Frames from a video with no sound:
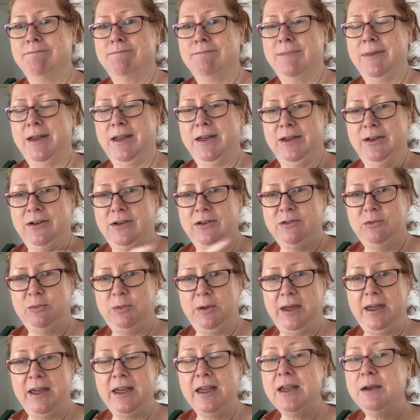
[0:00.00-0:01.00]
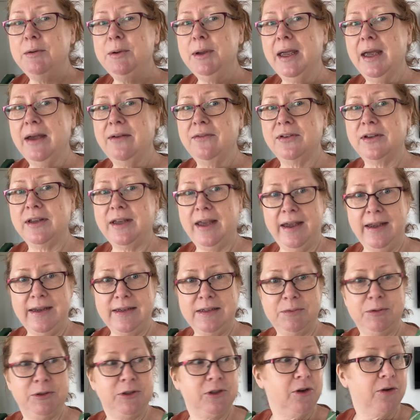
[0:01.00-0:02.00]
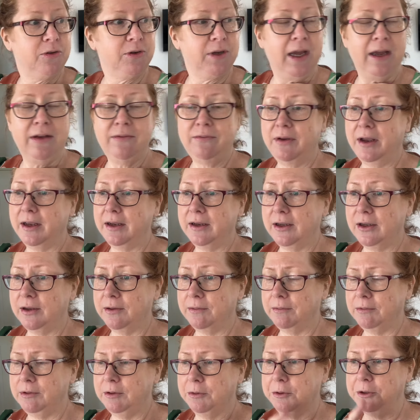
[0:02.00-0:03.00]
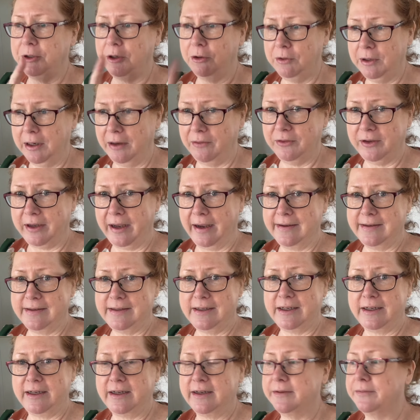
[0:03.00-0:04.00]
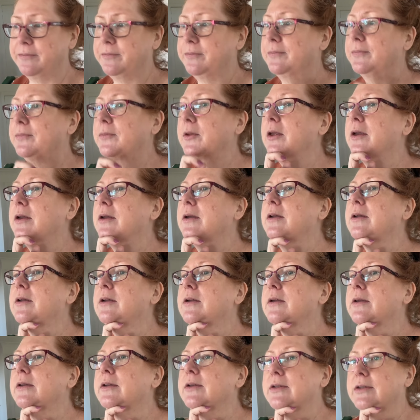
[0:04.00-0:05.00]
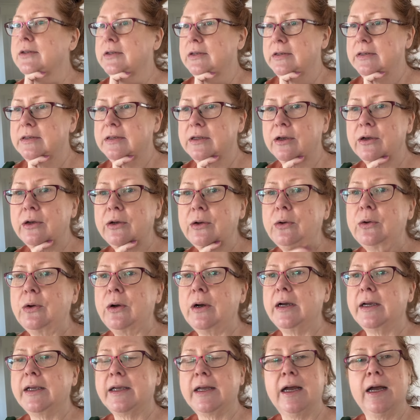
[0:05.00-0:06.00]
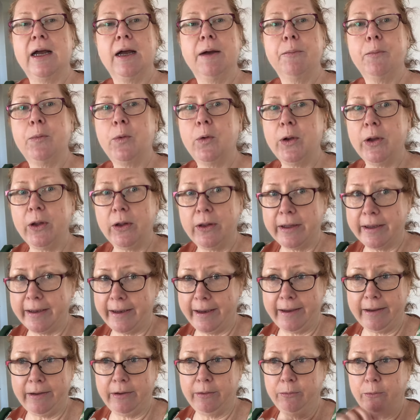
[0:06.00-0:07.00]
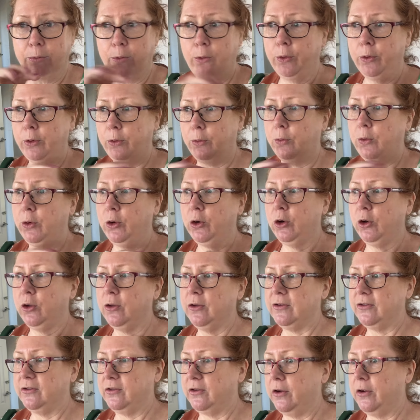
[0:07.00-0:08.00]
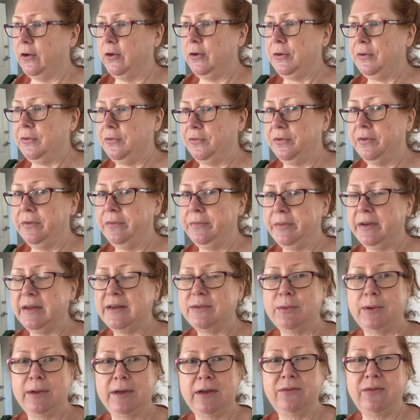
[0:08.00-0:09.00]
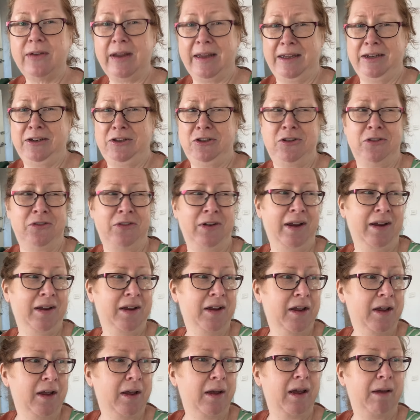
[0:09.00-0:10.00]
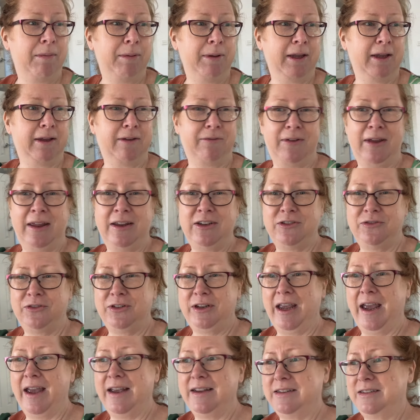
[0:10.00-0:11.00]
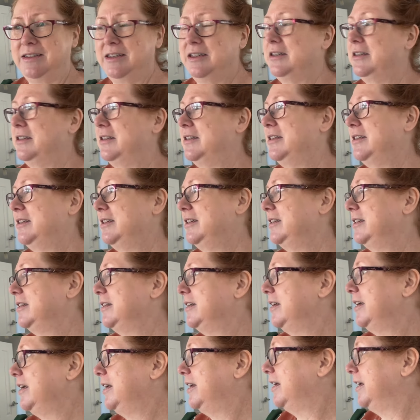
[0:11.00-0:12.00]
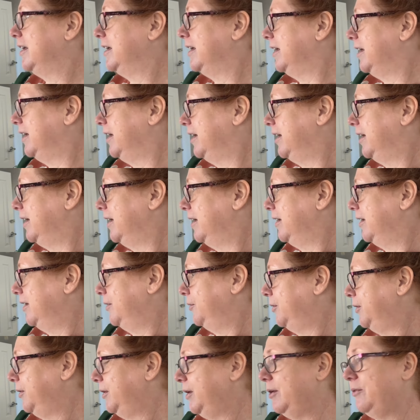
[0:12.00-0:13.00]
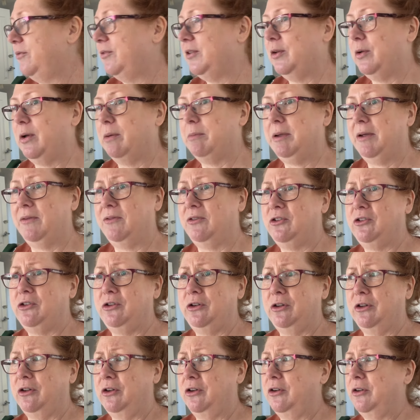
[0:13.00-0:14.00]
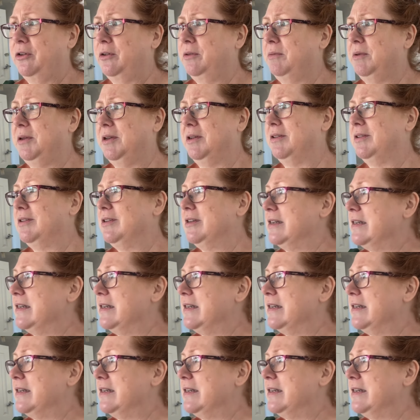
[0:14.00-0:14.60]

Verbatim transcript: And because we're here, we have gas. We don't have a, no, we don't have gas here, so I can't boil a cat boil, boil it on the stove. That's one advantage. A big advantage of gas. Oh, hopefully, it won't be up for too long. I mean,